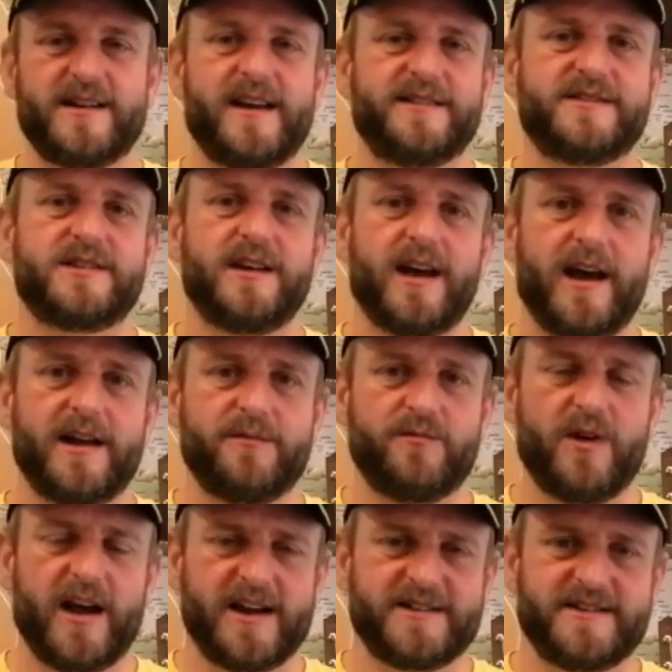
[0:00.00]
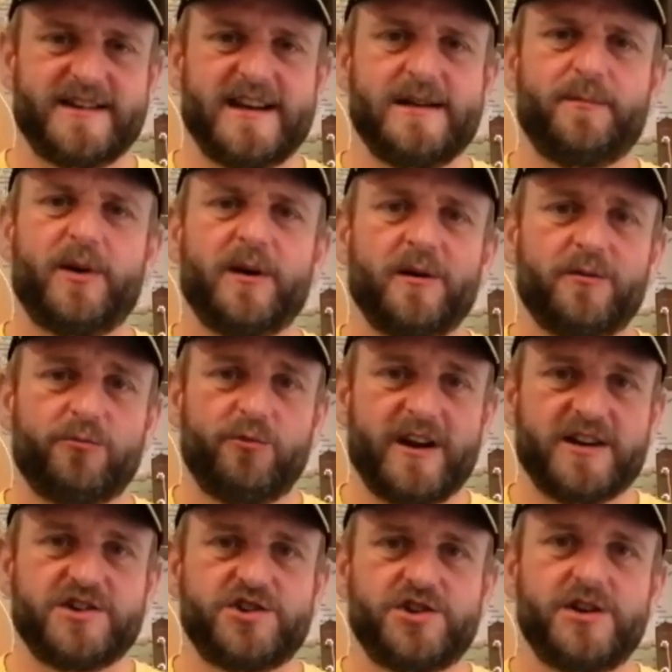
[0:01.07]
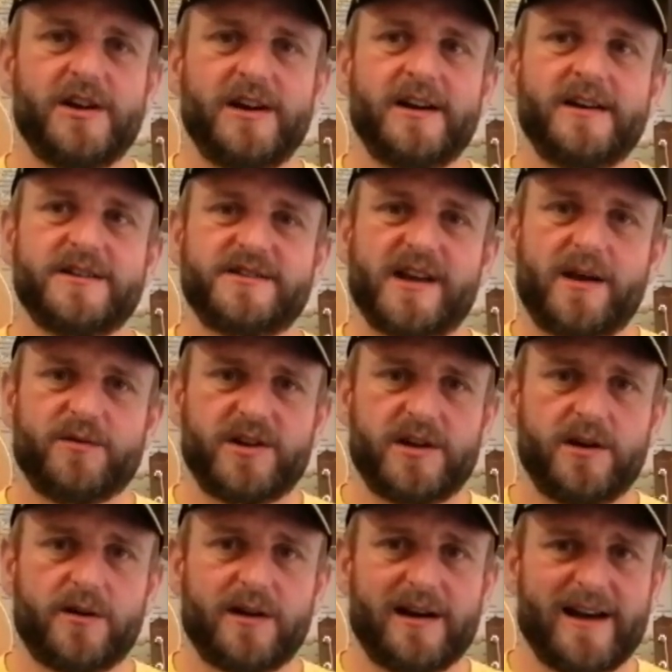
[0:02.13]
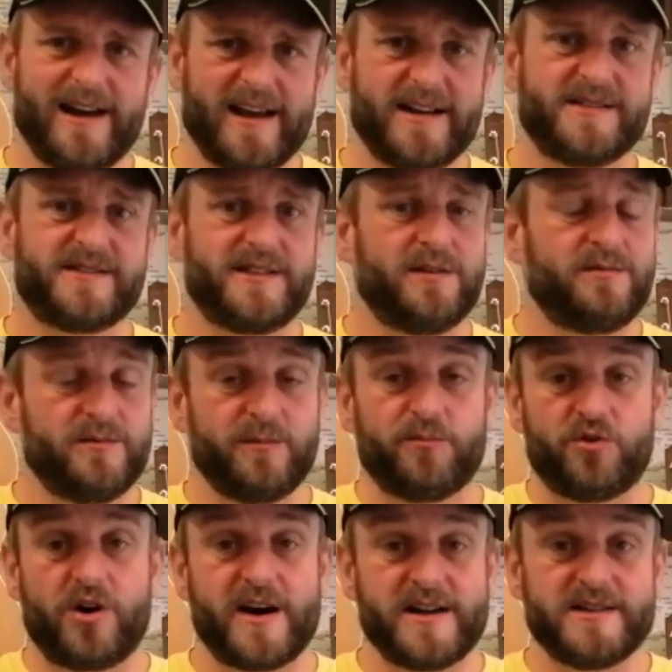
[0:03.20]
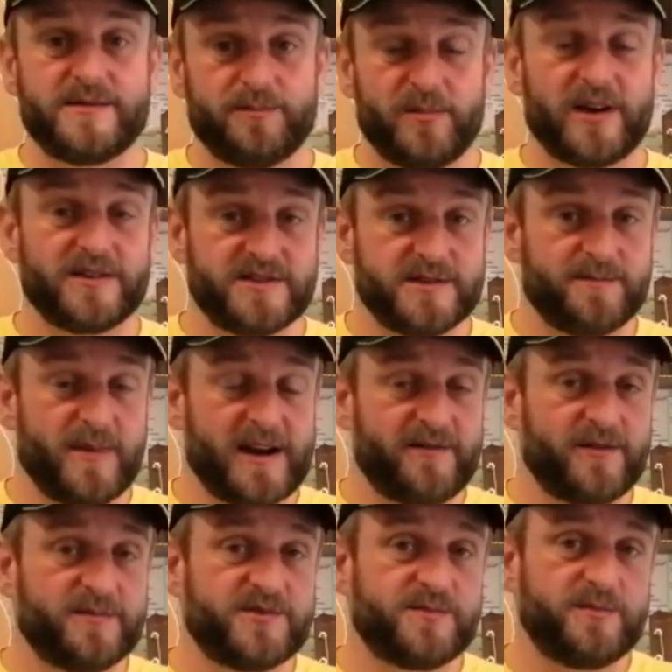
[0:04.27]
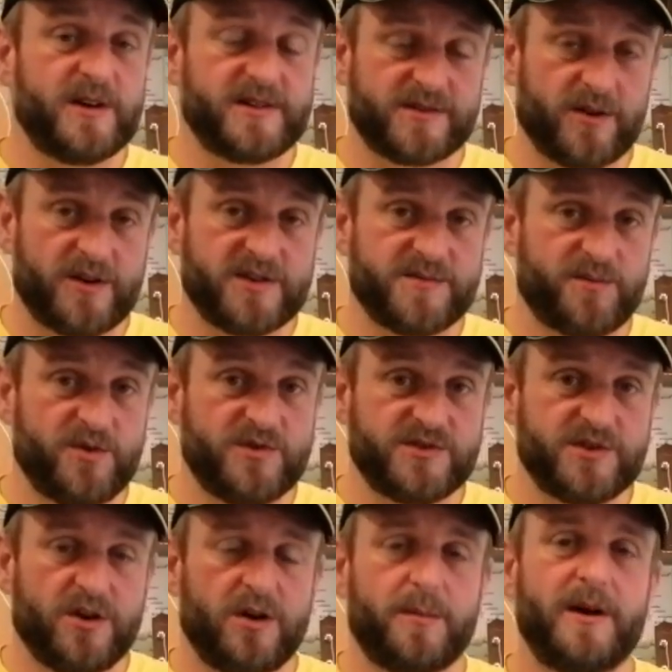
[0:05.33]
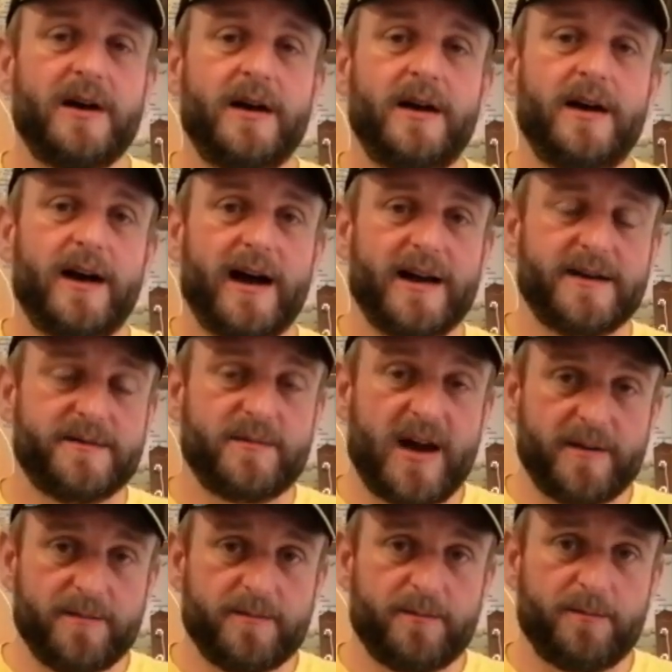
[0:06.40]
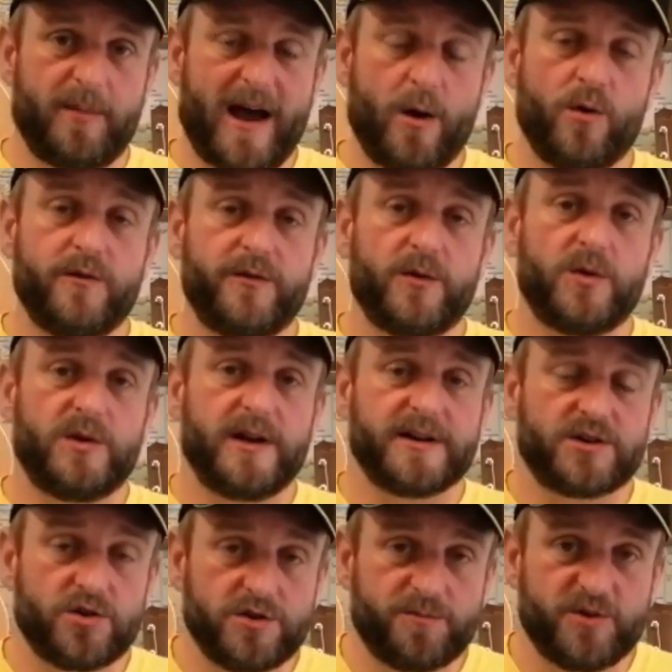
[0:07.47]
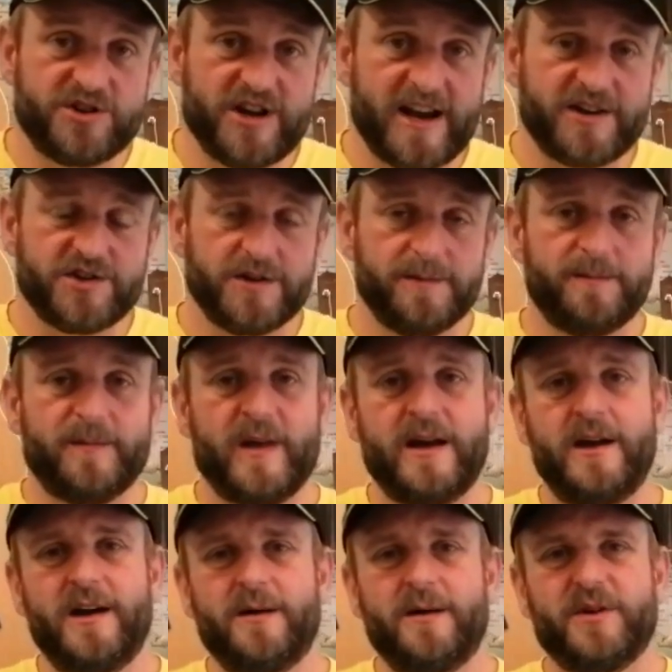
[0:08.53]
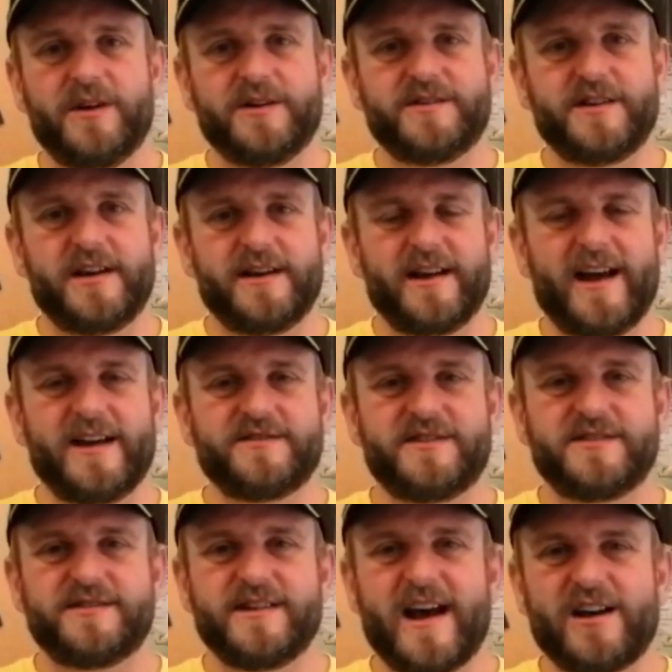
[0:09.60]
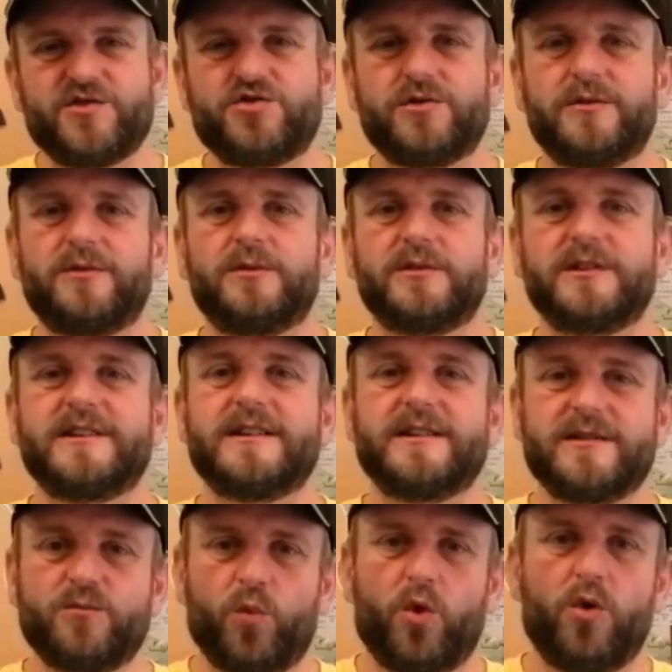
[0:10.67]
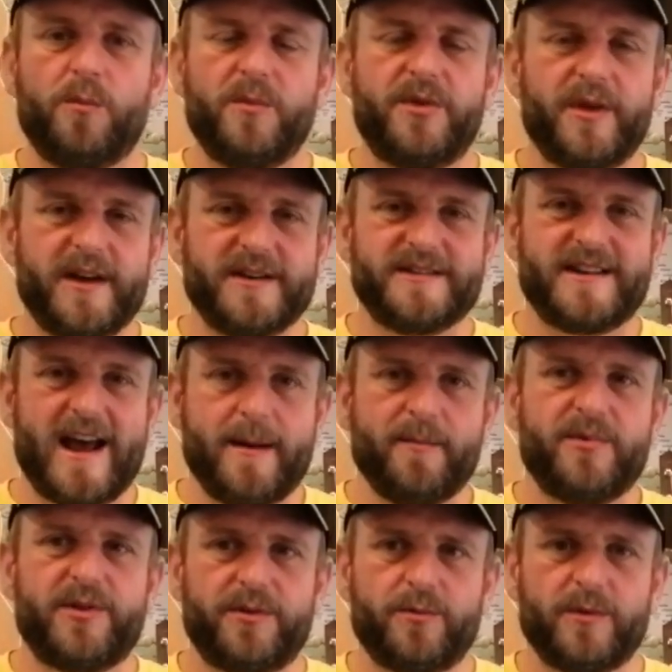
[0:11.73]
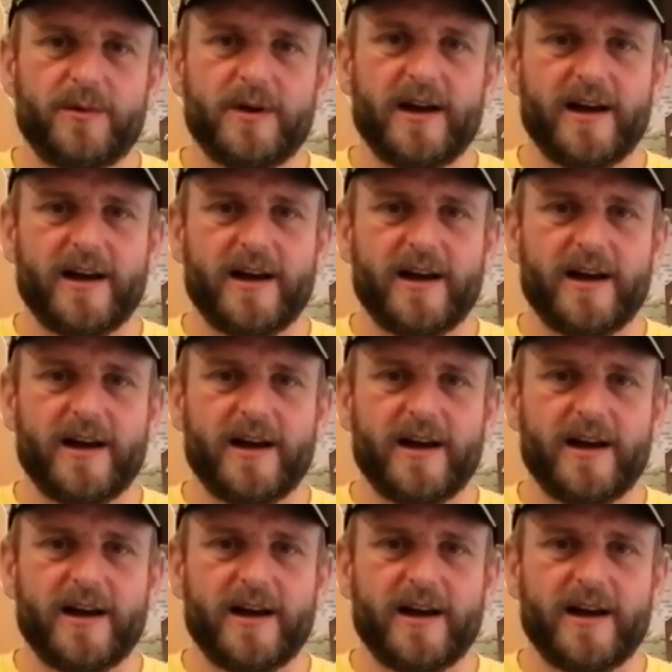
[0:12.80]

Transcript: It's a deep, rich sounding ukulele. It's still bright because it's got a spruce top and powerful and good projection, but it has this natural warmth and depth